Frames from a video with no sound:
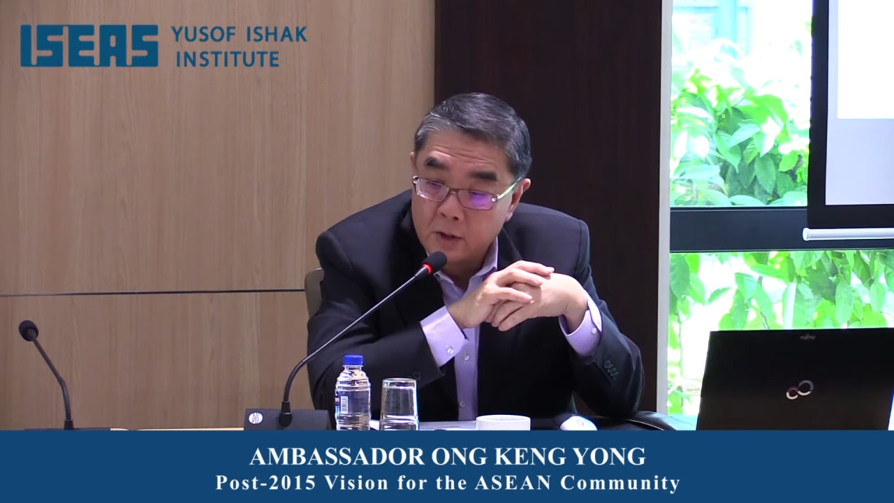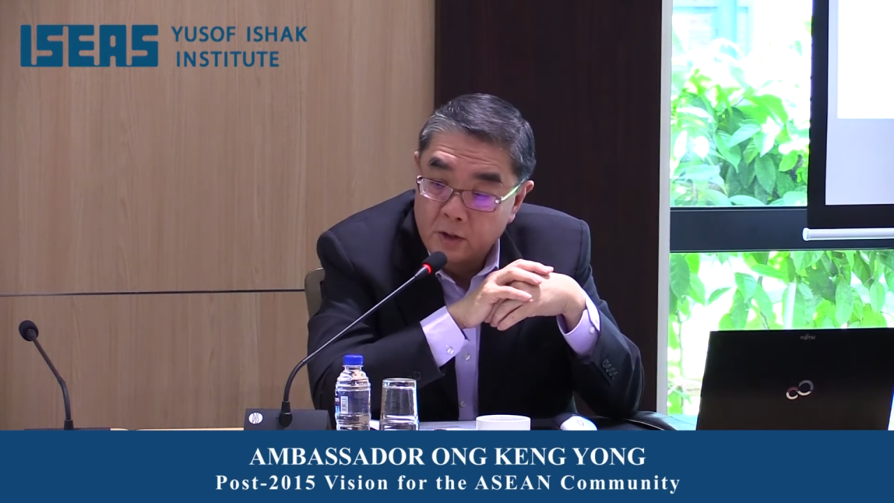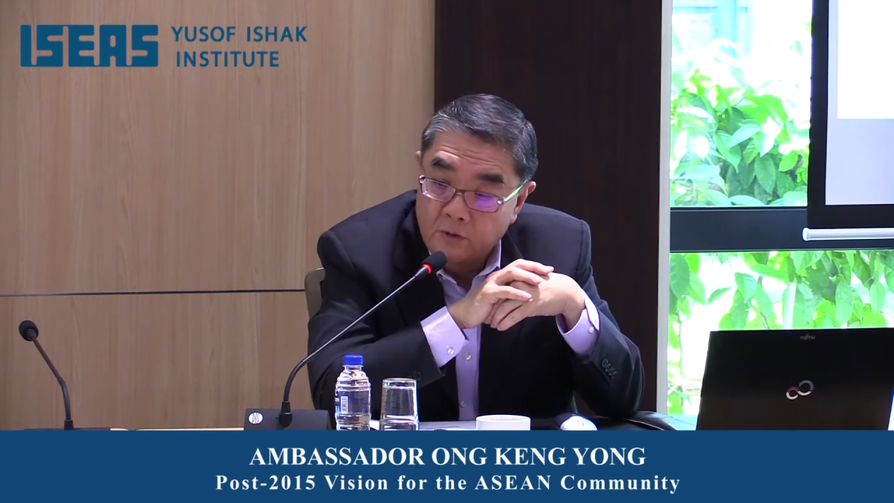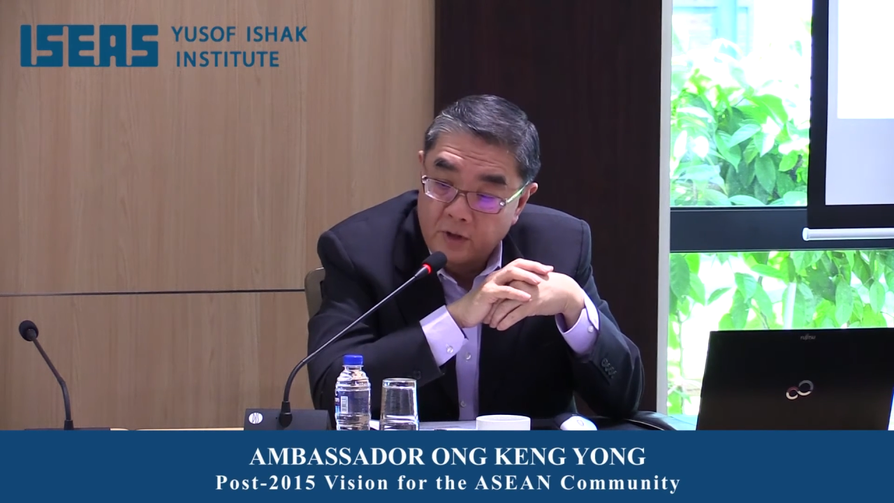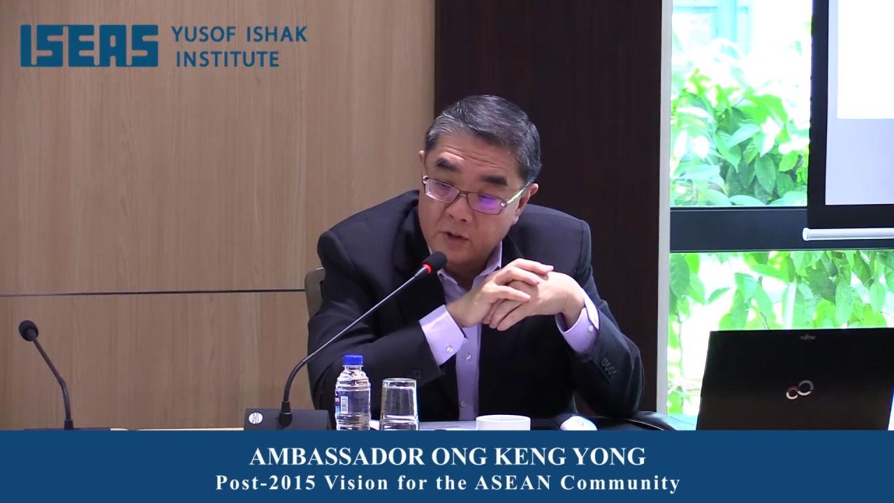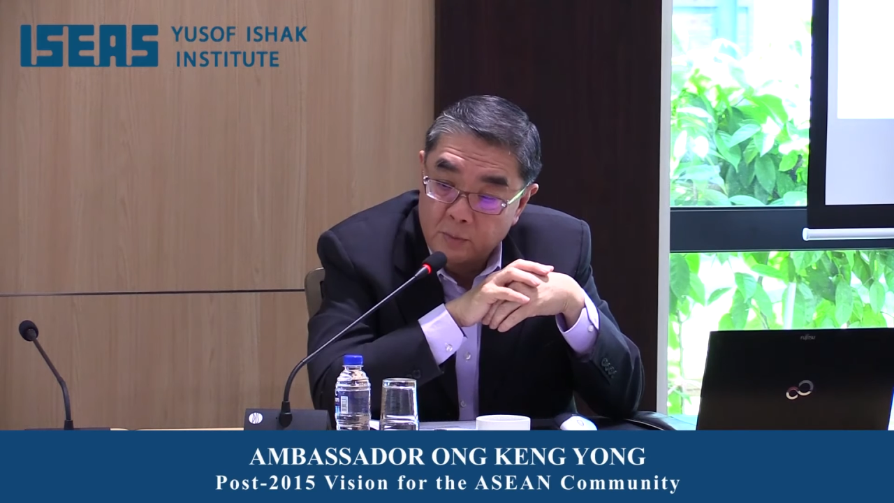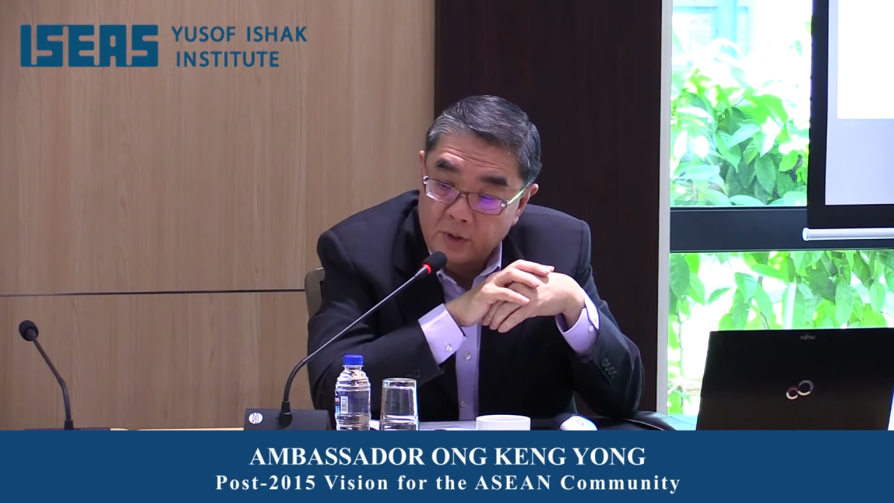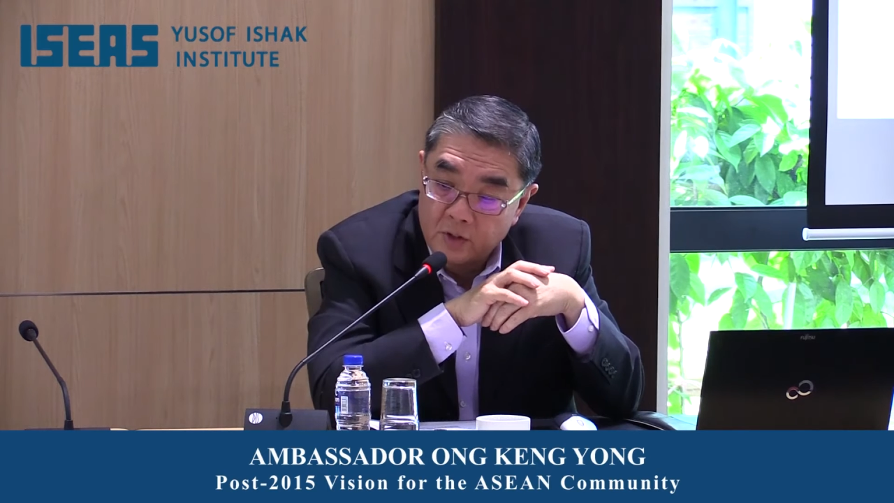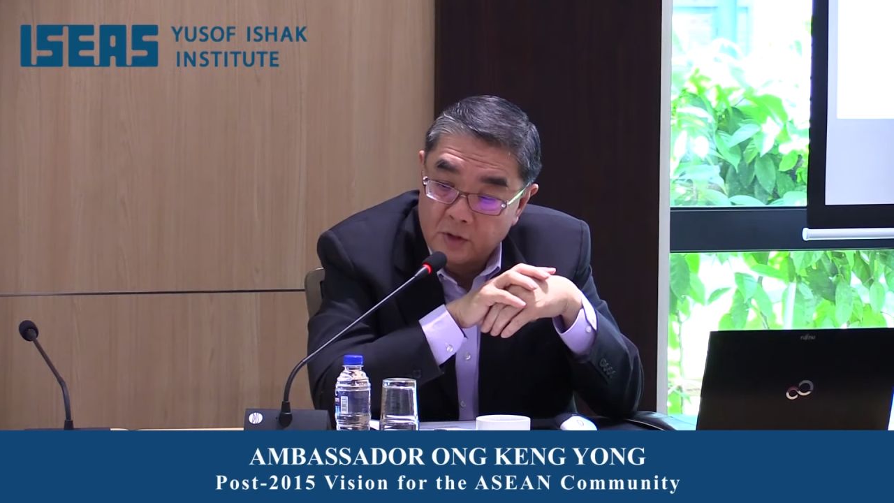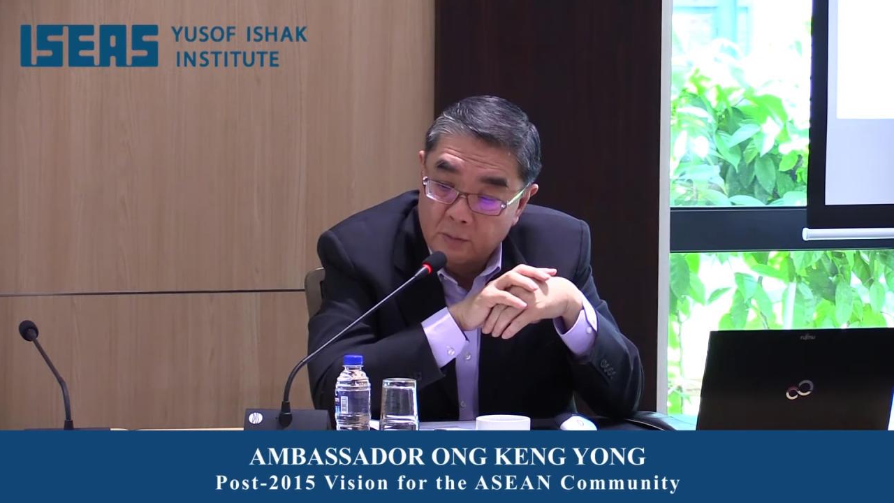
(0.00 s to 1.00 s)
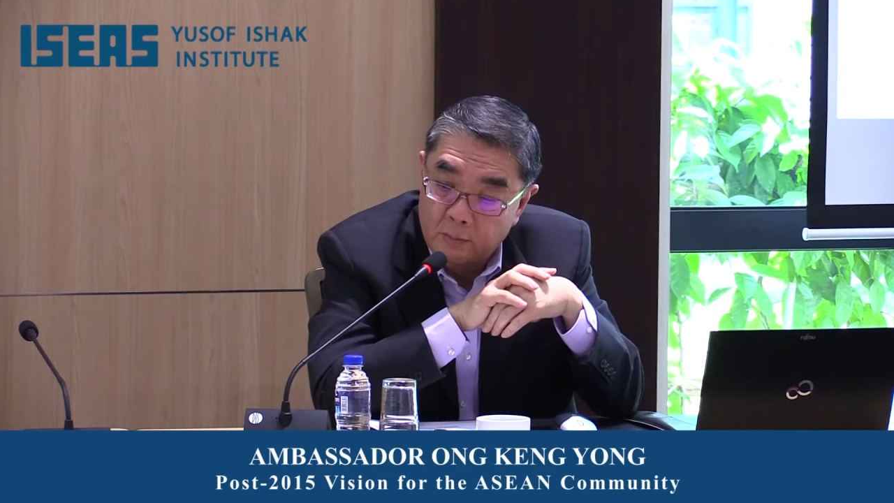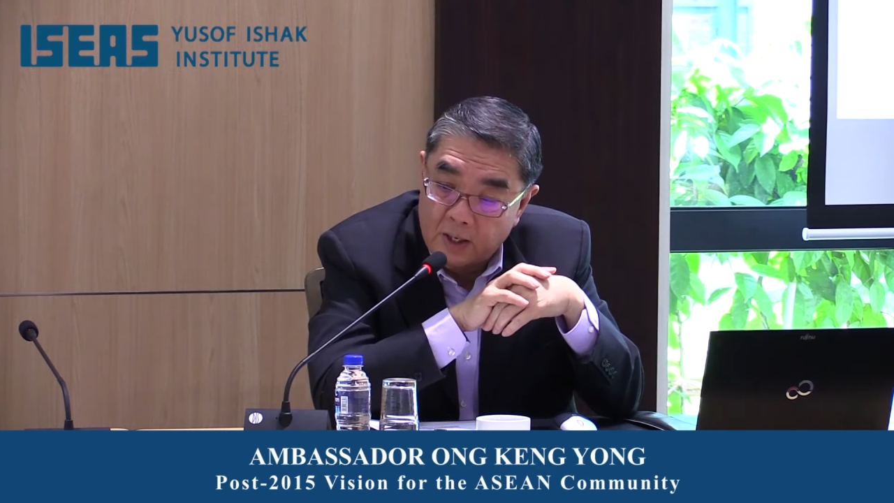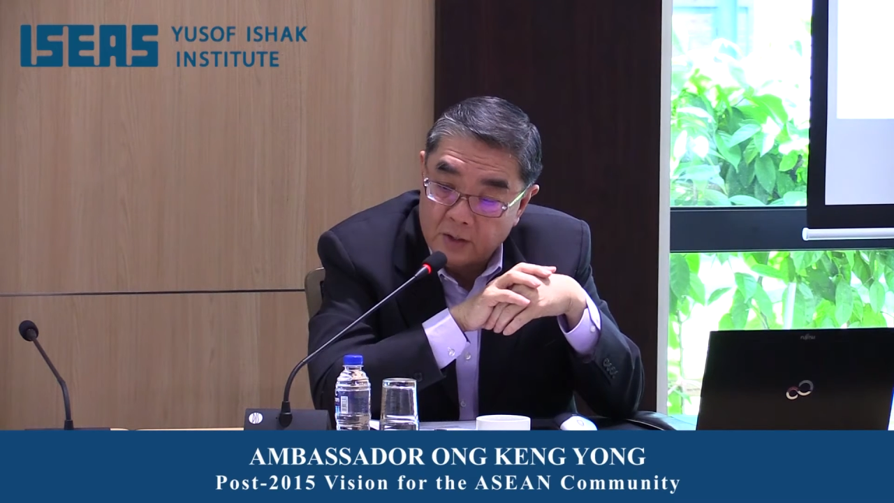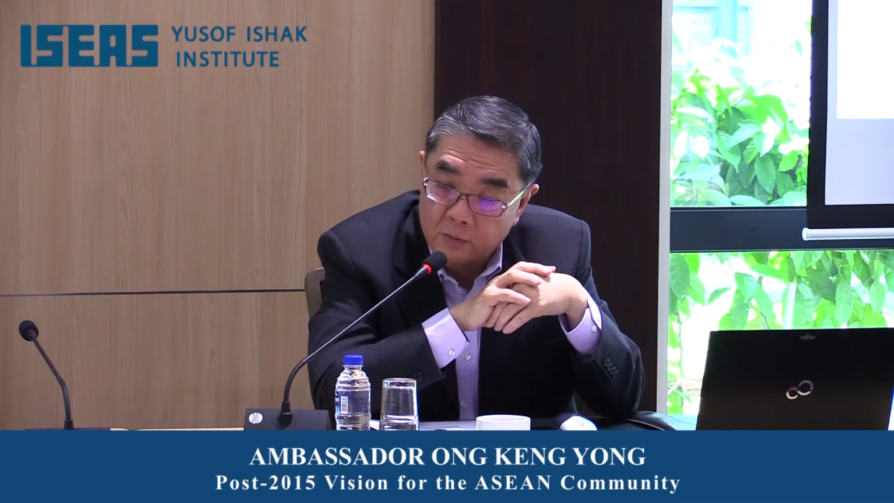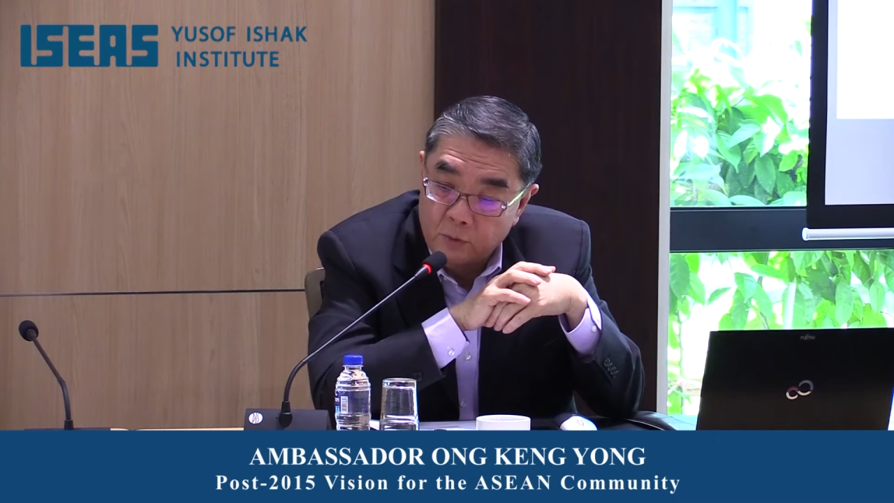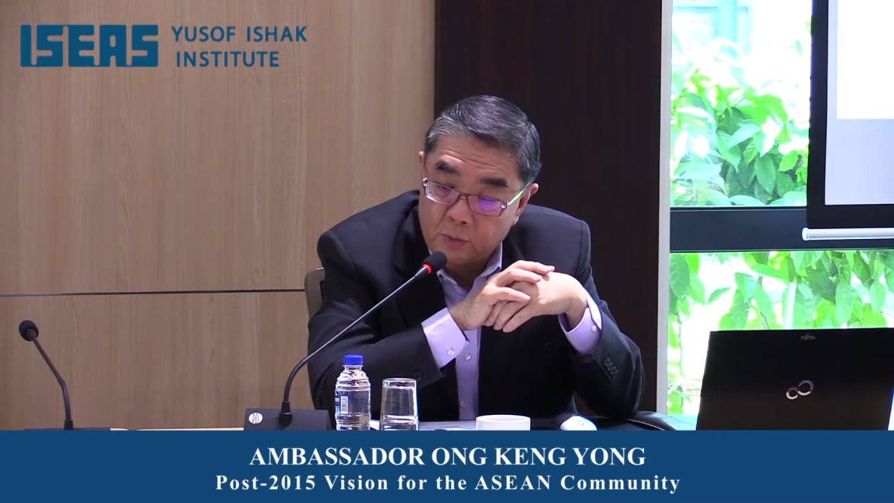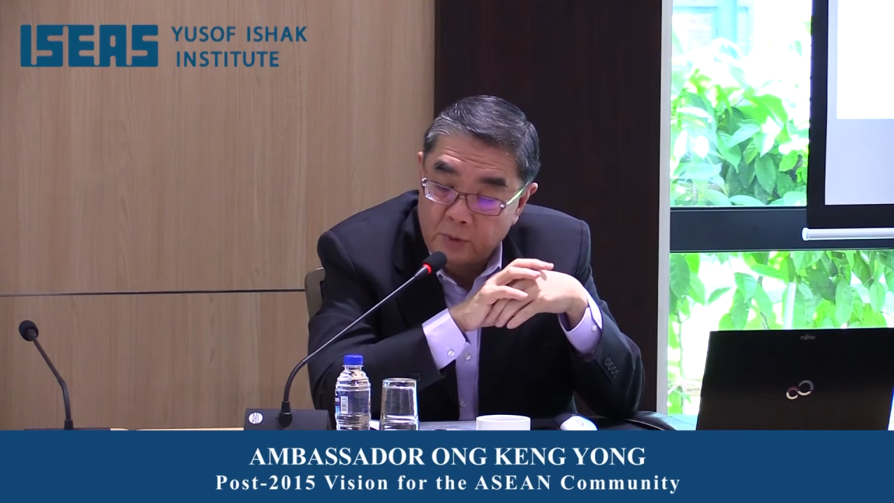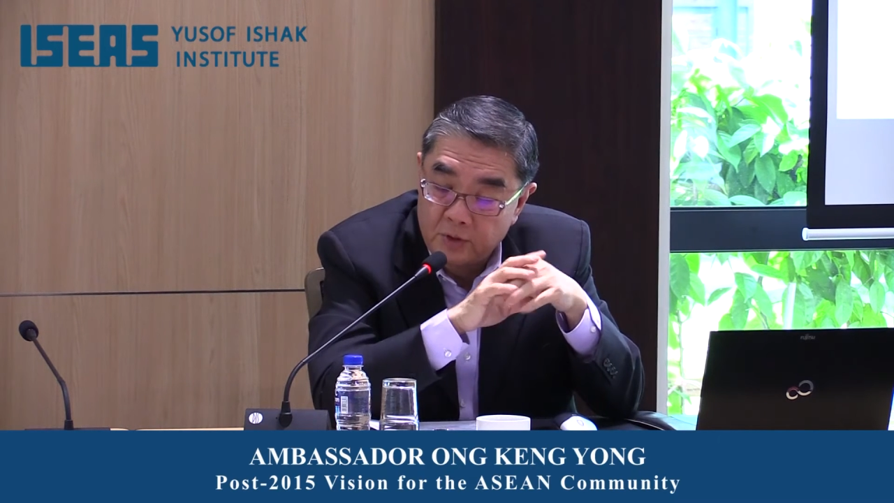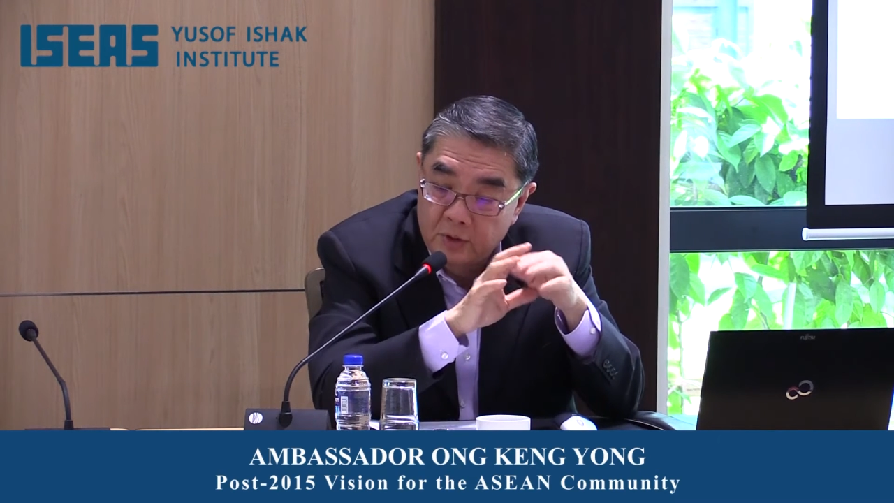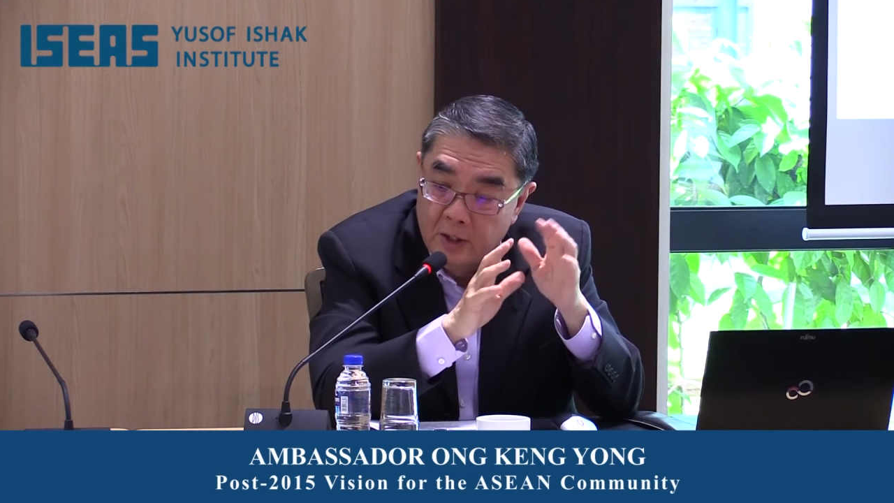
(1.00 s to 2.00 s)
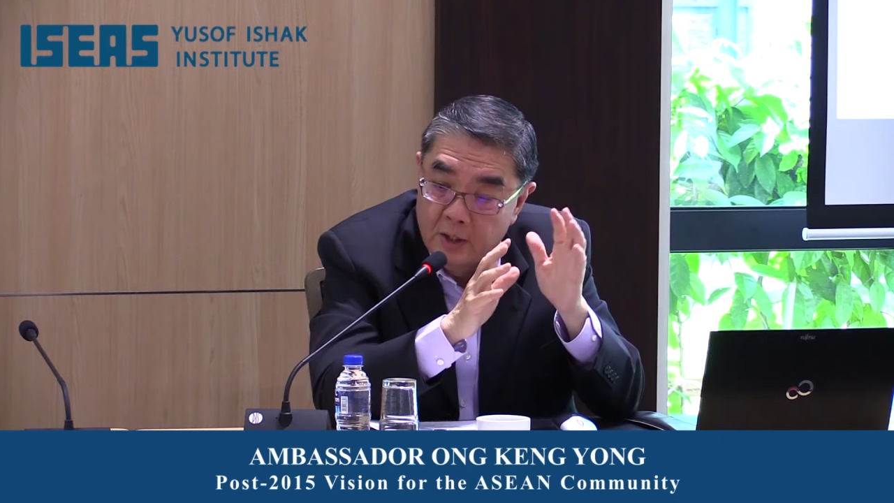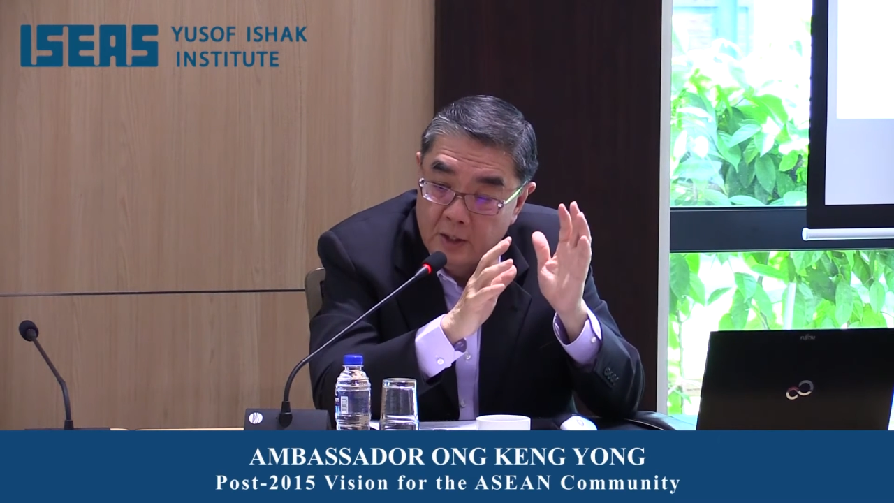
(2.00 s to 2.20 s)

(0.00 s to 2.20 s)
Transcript: Defense Minister Plus, which means